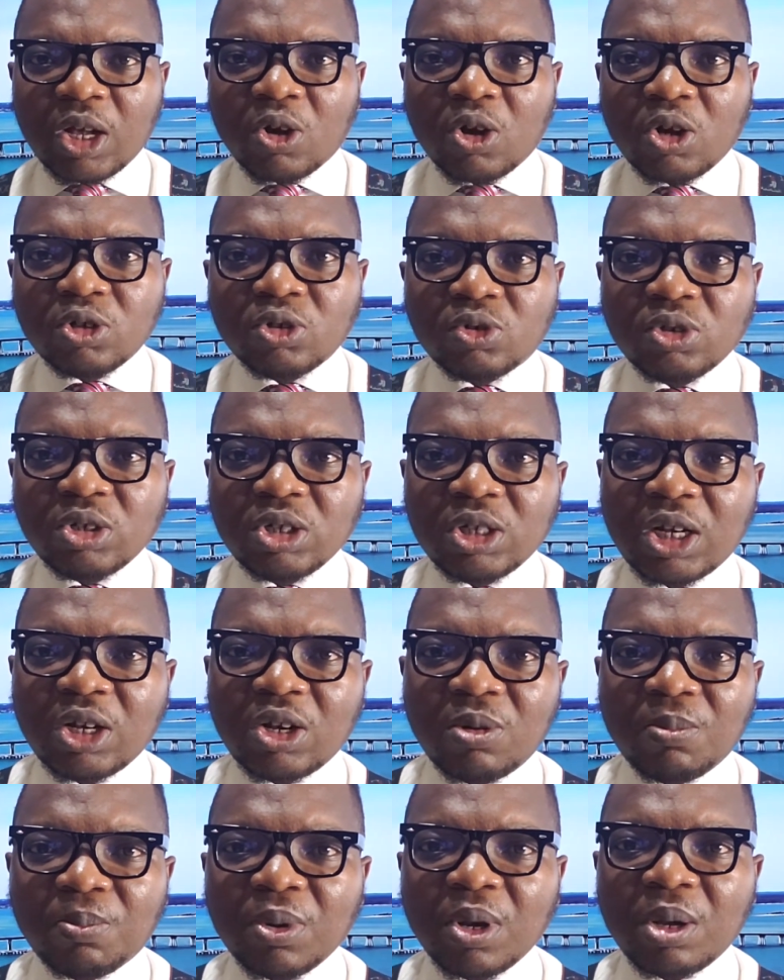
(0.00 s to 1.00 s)
Controlling
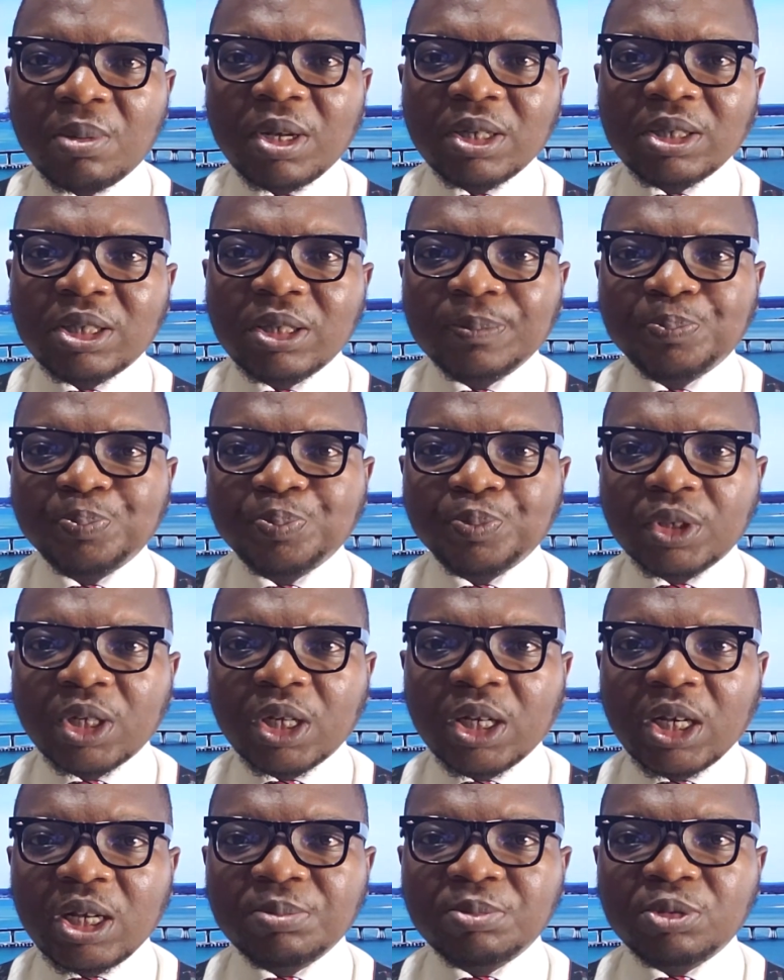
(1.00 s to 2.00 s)
unemployment
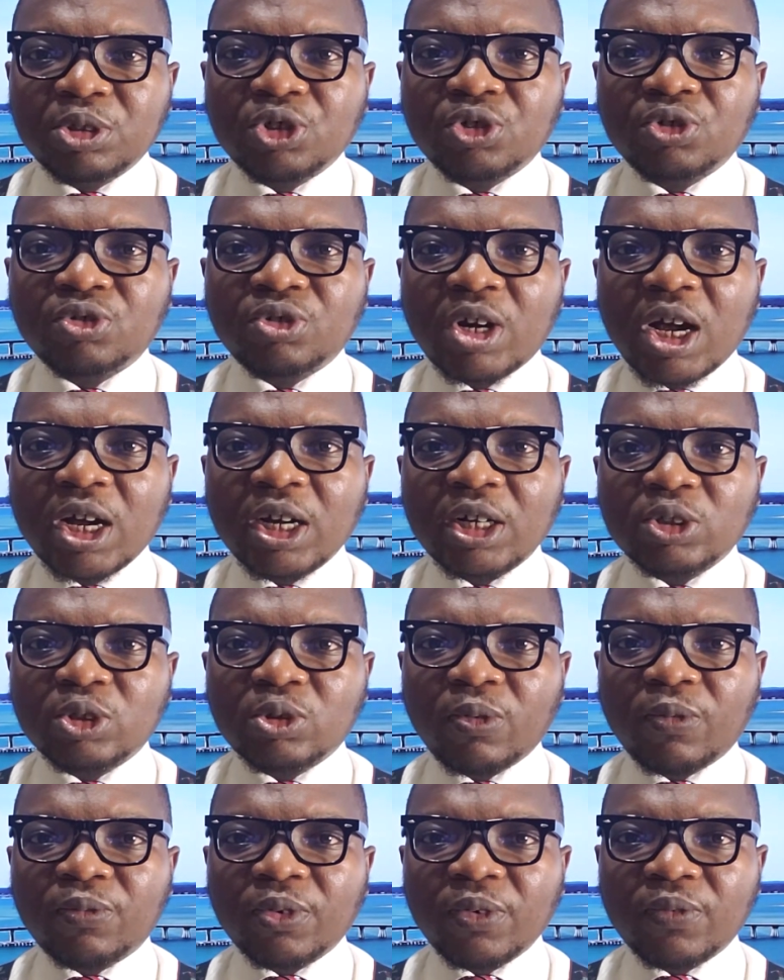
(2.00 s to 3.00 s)
Claims shrank
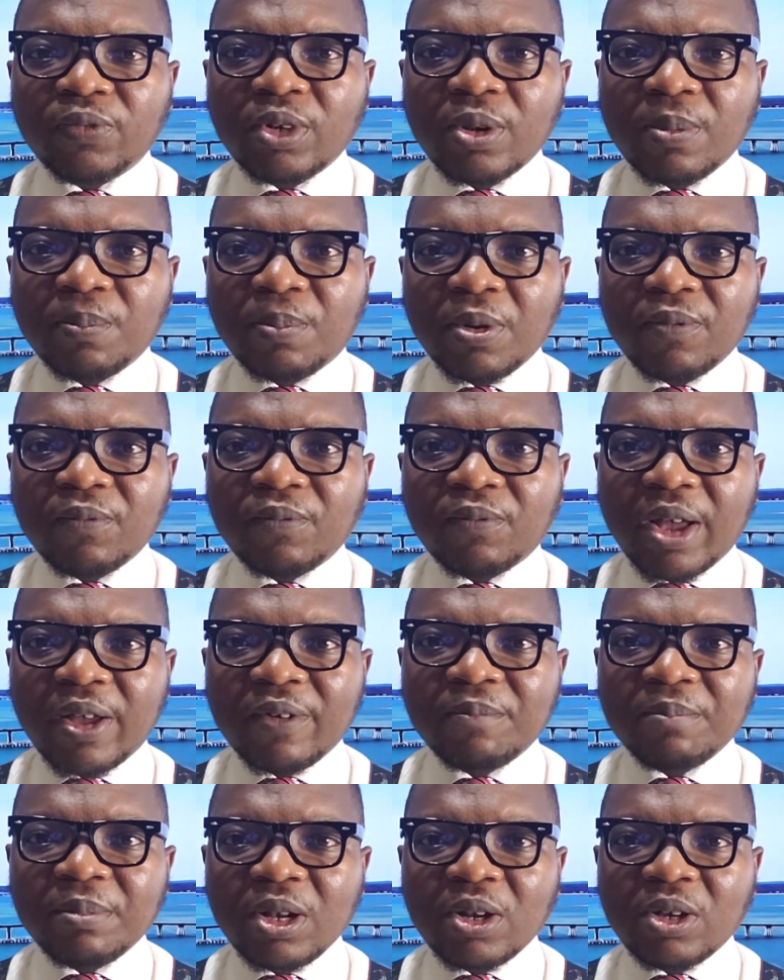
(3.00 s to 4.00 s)
to
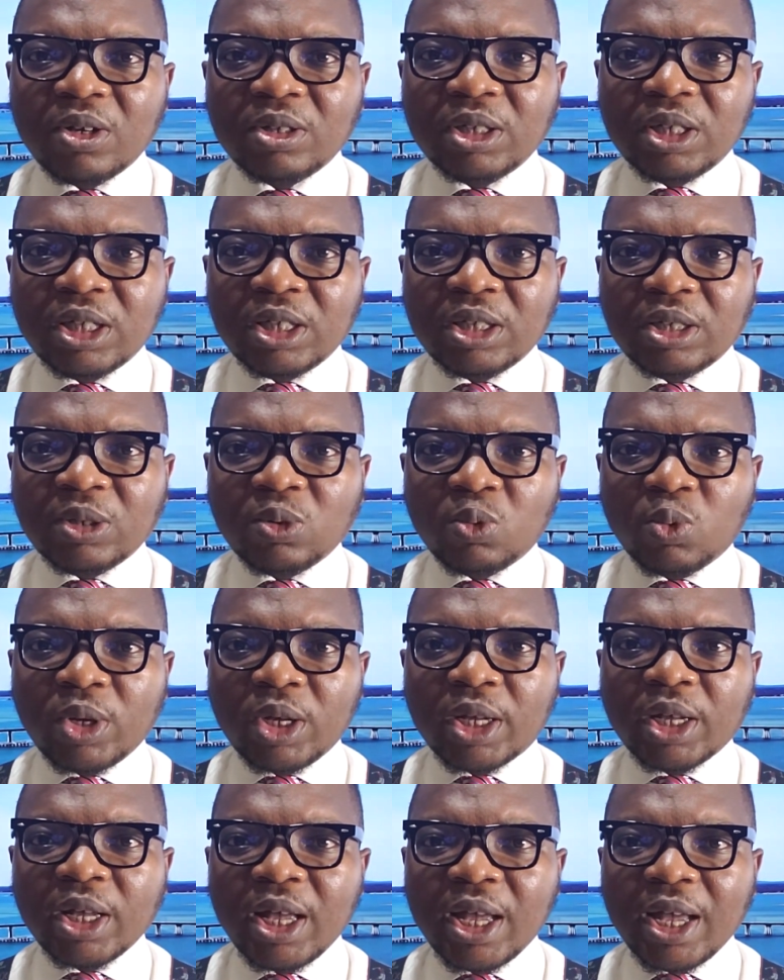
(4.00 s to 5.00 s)
15.5 million in the
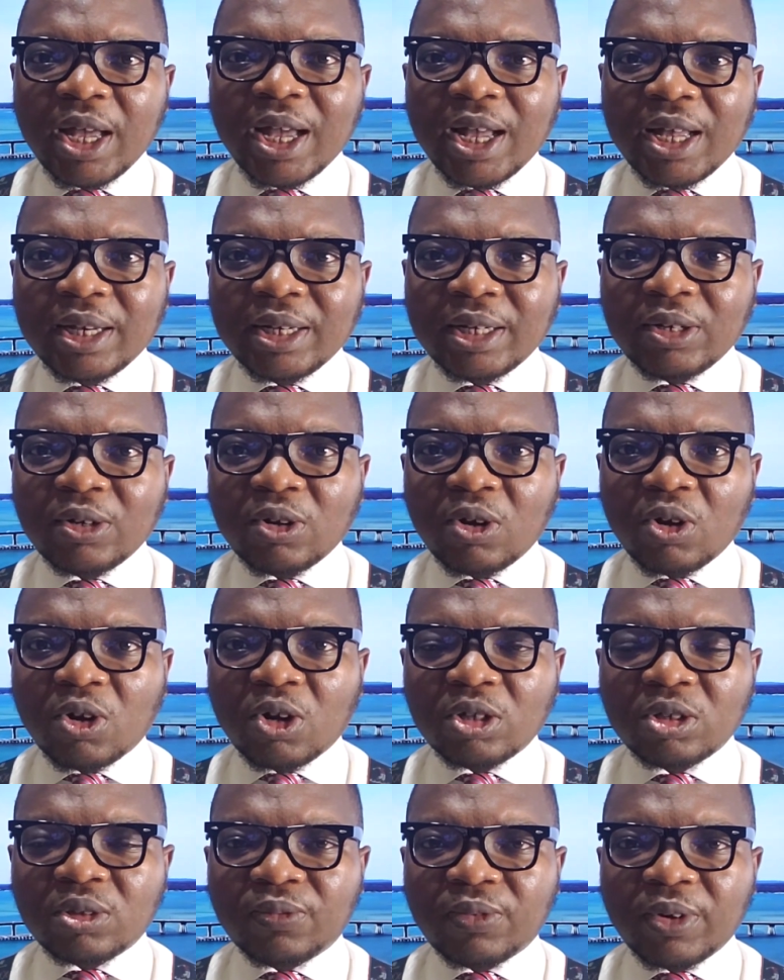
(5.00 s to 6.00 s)
week ending
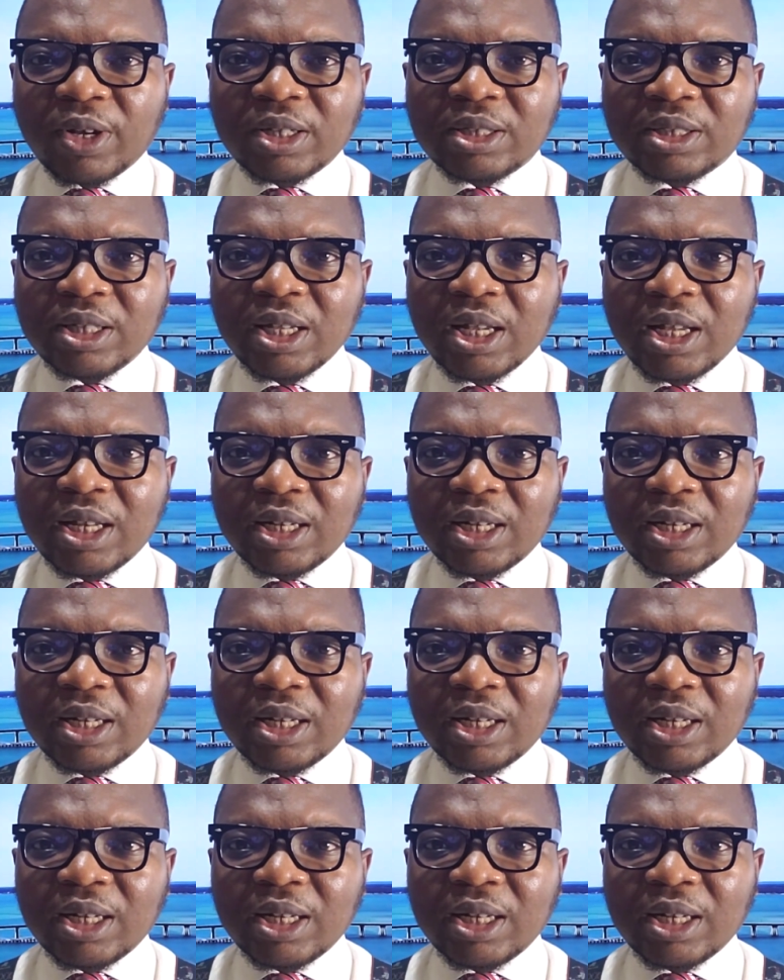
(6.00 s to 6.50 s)
August 1st,